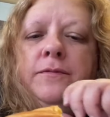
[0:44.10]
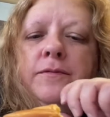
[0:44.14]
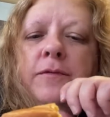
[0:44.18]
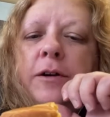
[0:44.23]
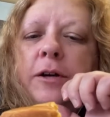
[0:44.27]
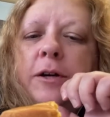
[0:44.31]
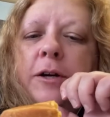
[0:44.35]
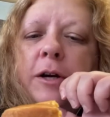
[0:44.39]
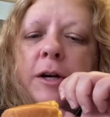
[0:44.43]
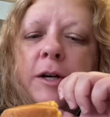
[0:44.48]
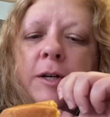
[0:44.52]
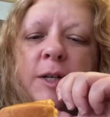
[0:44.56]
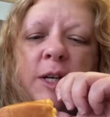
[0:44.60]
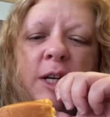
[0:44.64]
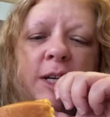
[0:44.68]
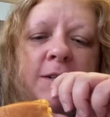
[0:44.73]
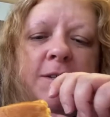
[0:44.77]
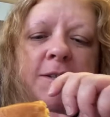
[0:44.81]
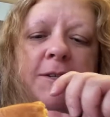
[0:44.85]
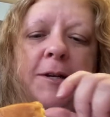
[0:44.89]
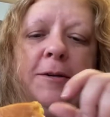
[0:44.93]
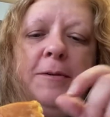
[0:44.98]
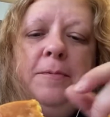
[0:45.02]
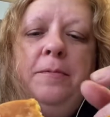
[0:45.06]
Very good,
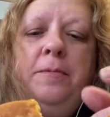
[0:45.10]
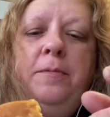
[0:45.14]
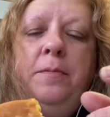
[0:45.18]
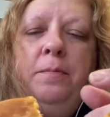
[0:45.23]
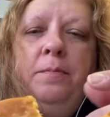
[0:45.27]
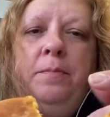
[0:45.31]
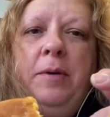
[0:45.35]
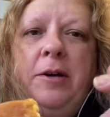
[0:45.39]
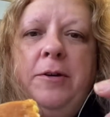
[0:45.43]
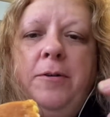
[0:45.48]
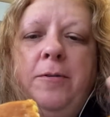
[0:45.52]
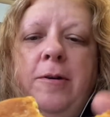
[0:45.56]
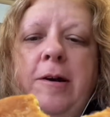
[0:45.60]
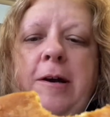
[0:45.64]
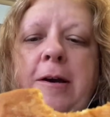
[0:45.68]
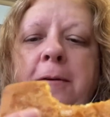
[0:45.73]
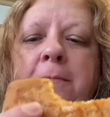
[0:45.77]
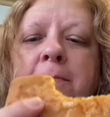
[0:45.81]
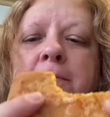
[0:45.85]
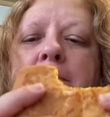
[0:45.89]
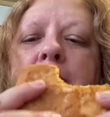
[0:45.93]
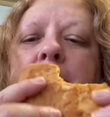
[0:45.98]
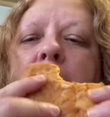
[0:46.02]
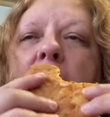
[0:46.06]
nice and buttery.
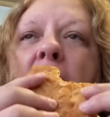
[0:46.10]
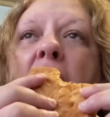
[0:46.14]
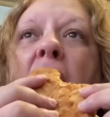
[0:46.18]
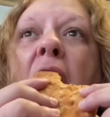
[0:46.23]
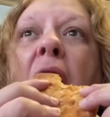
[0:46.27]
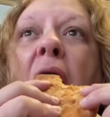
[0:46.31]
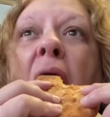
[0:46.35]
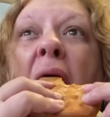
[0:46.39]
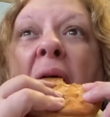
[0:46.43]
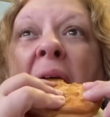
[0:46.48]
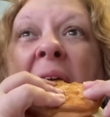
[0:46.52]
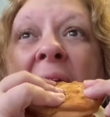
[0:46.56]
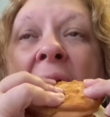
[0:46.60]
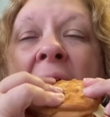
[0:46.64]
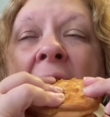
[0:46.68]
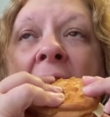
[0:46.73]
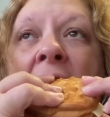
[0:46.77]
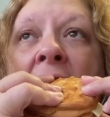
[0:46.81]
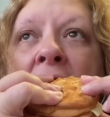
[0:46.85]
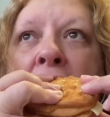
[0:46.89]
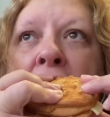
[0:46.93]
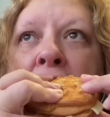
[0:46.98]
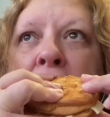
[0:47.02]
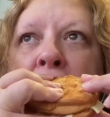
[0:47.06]

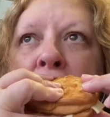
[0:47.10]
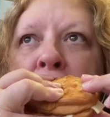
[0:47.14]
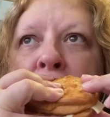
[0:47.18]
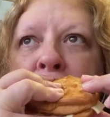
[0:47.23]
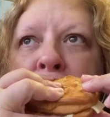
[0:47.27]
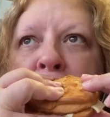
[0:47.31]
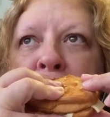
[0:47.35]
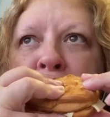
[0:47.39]
and